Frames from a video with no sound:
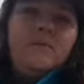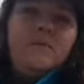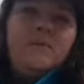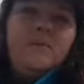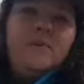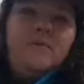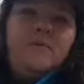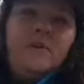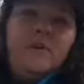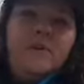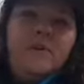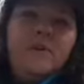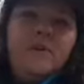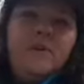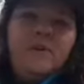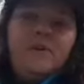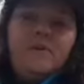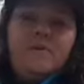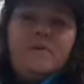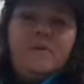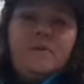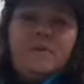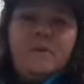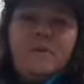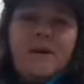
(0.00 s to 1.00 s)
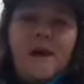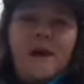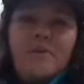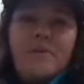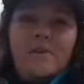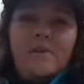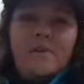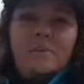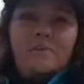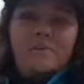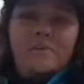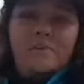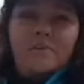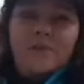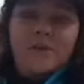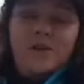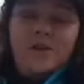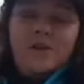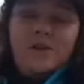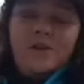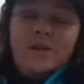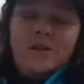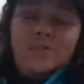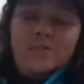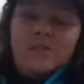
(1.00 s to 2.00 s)
before you get them for
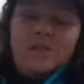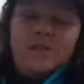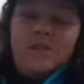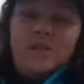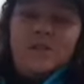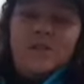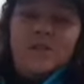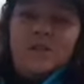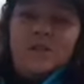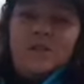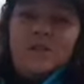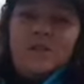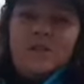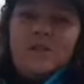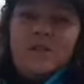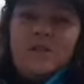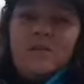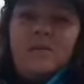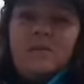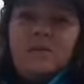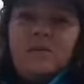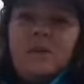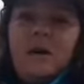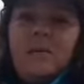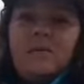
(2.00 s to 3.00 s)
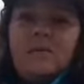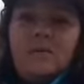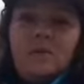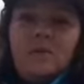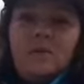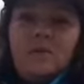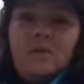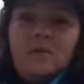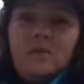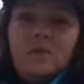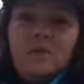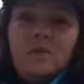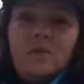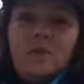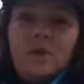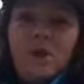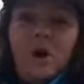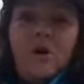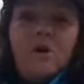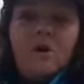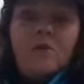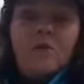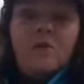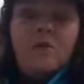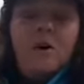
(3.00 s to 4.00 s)
your Christmas dinner. And she was absolutely
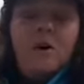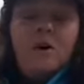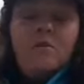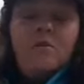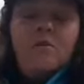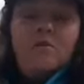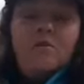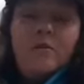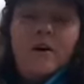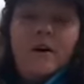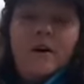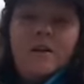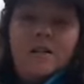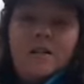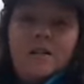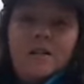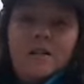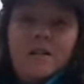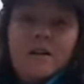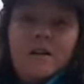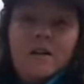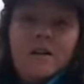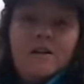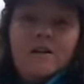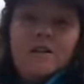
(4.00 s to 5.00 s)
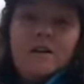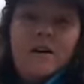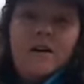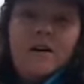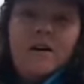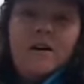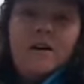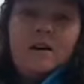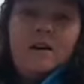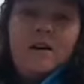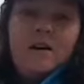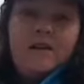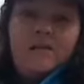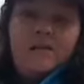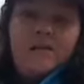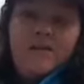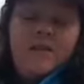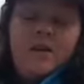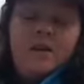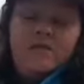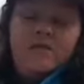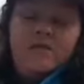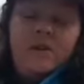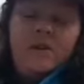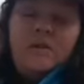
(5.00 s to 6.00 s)
shocked and horrified to think that
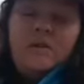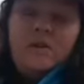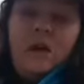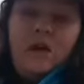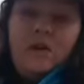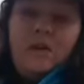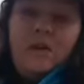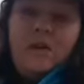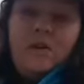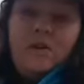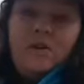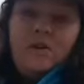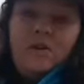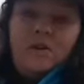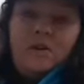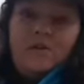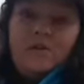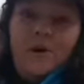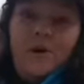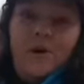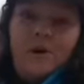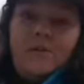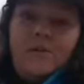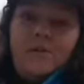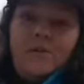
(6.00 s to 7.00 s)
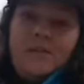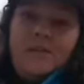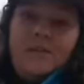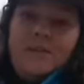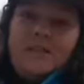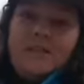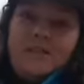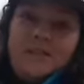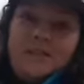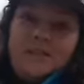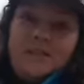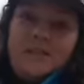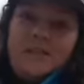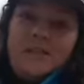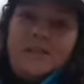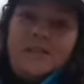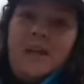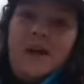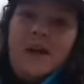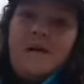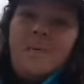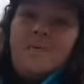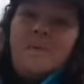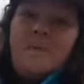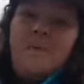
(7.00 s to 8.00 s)
they take that long to grow. And I said, so next
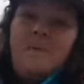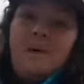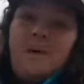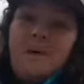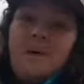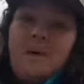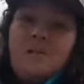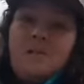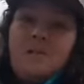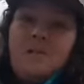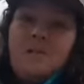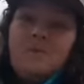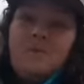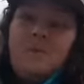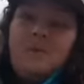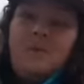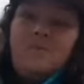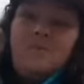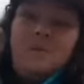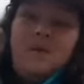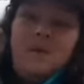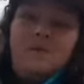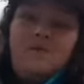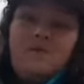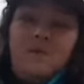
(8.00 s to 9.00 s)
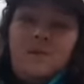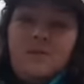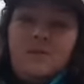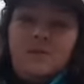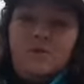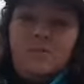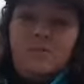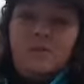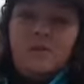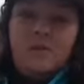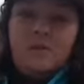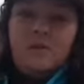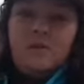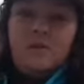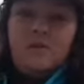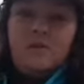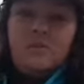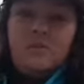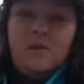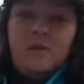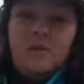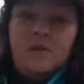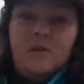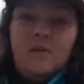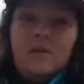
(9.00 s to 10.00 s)
time you're picking your 20p veg up at
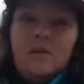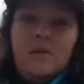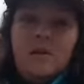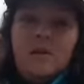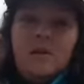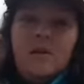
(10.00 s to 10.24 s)
Christmas,